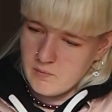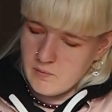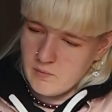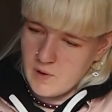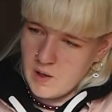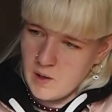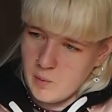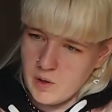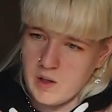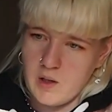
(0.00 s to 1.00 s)
There
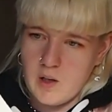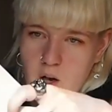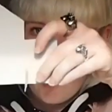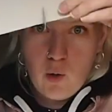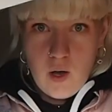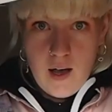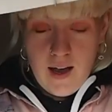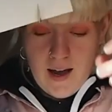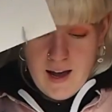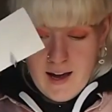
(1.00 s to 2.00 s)
we go.
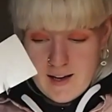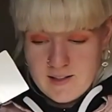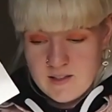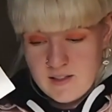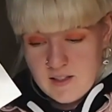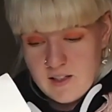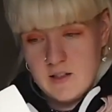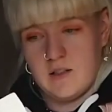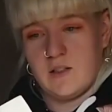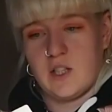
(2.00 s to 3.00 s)
And
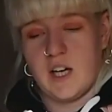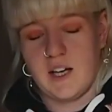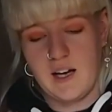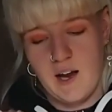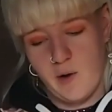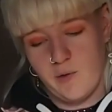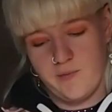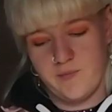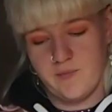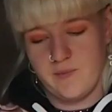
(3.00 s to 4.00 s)
check it out.
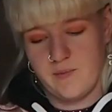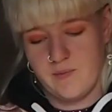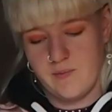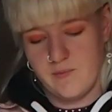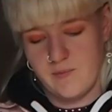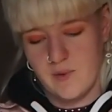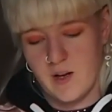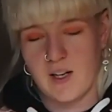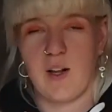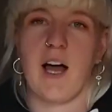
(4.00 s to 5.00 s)

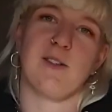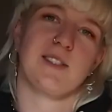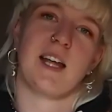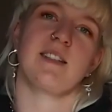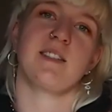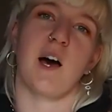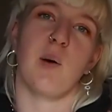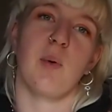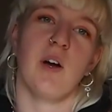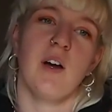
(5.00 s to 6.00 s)
Our little house stands
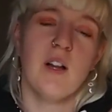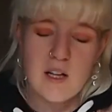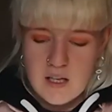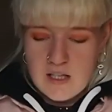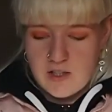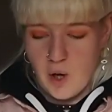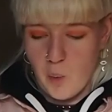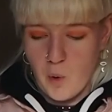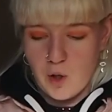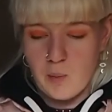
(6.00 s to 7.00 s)
up.
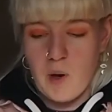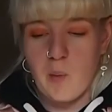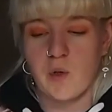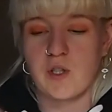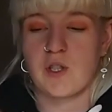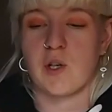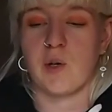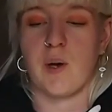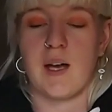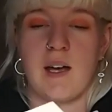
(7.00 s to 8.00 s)
So what you might want to
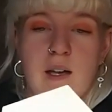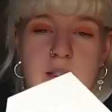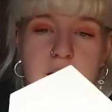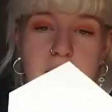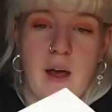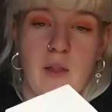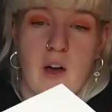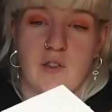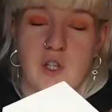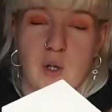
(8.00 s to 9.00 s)
do is, now that
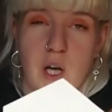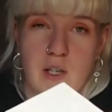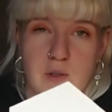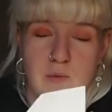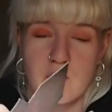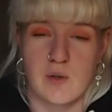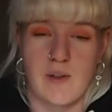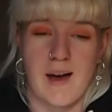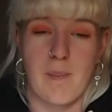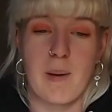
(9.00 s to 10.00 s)
I've shown you how to do
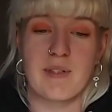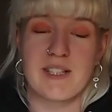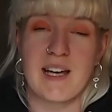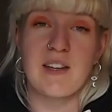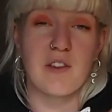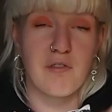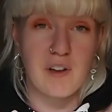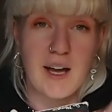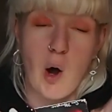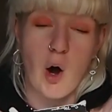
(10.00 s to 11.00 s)
that, maybe take the
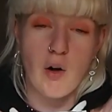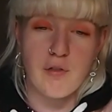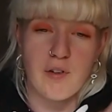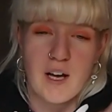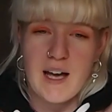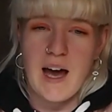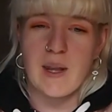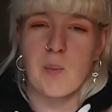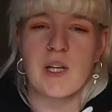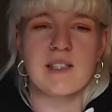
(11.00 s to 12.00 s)
feet off and
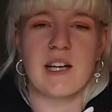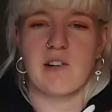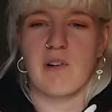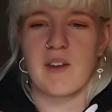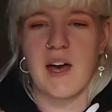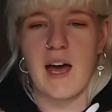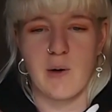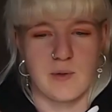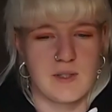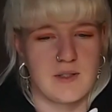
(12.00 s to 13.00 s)
then we can decorate the
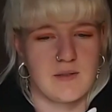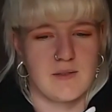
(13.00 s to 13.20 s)
house.